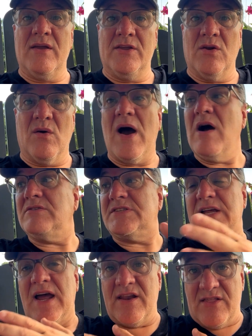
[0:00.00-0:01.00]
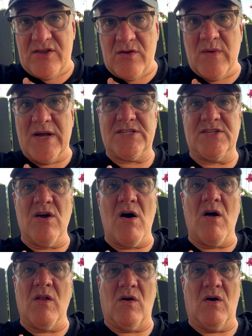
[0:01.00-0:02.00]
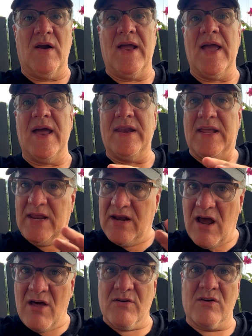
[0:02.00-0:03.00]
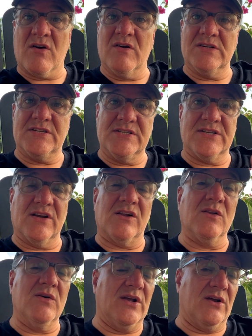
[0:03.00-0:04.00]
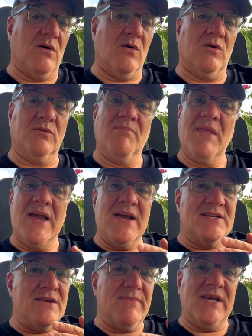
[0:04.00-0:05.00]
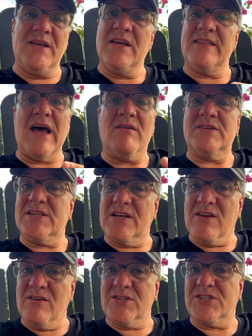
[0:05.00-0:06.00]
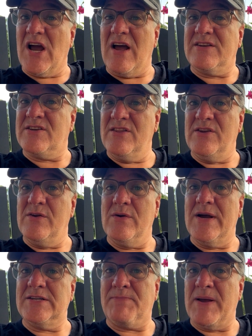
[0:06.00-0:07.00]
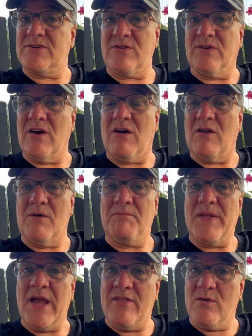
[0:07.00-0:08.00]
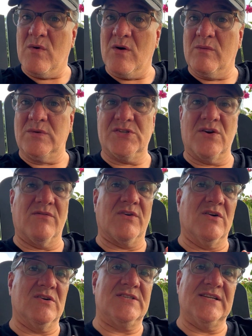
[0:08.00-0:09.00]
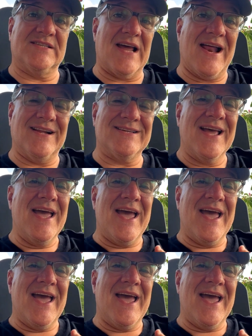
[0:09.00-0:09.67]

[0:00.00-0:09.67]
you know, outside of the U.S. dollar and in other currencies, including gold, to me, that was the kill shot to the U.S. petrodollar and the world reserve currency status.